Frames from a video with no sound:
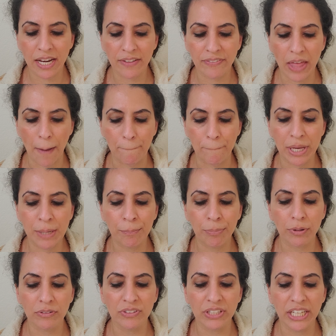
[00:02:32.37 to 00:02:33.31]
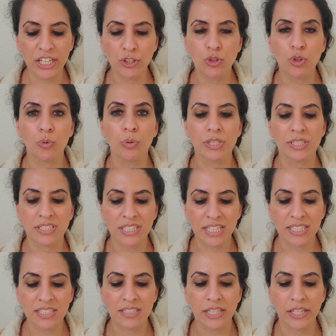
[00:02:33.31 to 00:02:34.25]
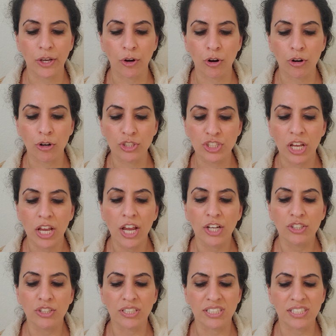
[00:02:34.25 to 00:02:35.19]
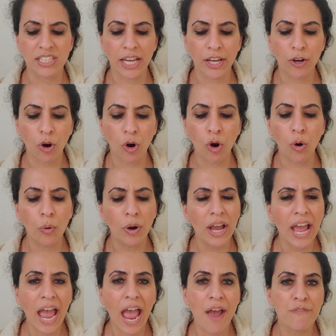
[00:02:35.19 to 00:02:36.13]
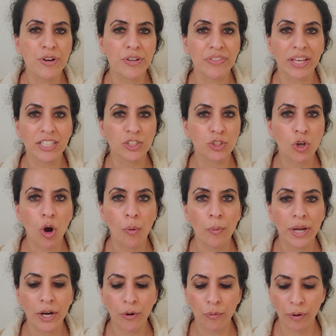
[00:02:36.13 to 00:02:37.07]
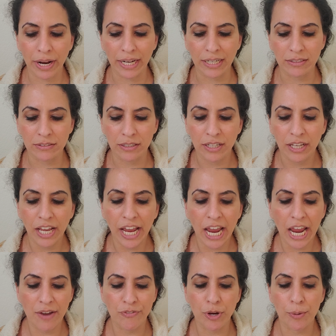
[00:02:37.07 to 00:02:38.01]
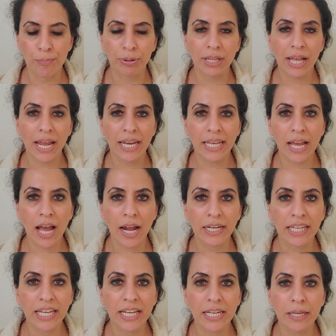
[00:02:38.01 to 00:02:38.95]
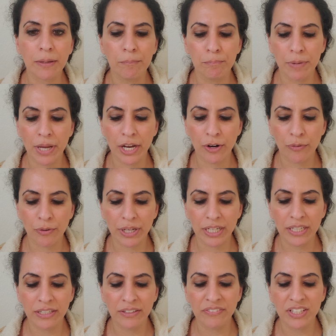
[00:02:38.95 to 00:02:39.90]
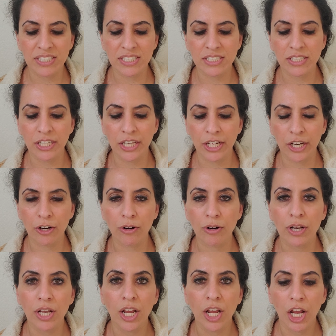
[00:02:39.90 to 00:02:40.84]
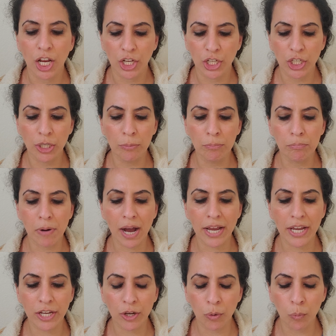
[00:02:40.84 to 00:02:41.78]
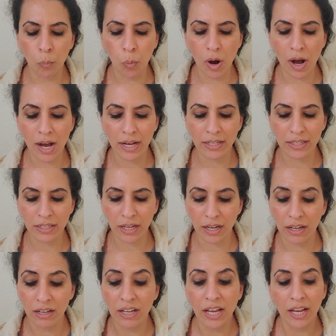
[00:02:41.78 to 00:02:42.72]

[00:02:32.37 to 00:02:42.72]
that people need to resist the urge to say, oh, everything's going great. If you're planning on getting married this year, you might want to